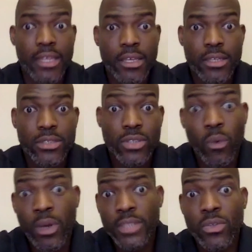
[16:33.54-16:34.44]
So
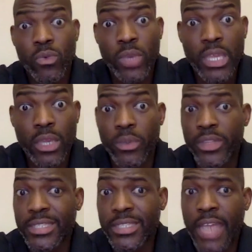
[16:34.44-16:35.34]
once a week with
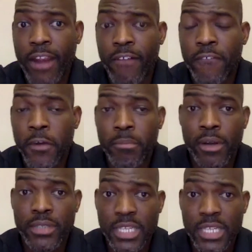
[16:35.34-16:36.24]
the entire
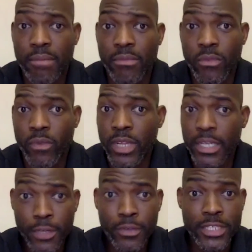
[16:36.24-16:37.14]
football team, we
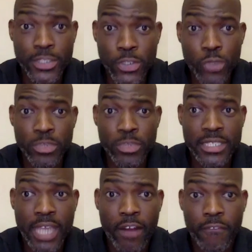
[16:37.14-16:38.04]
literally Zoom the
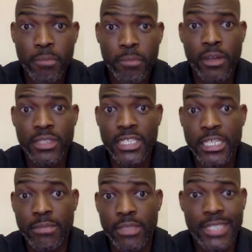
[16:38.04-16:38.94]
entire football team.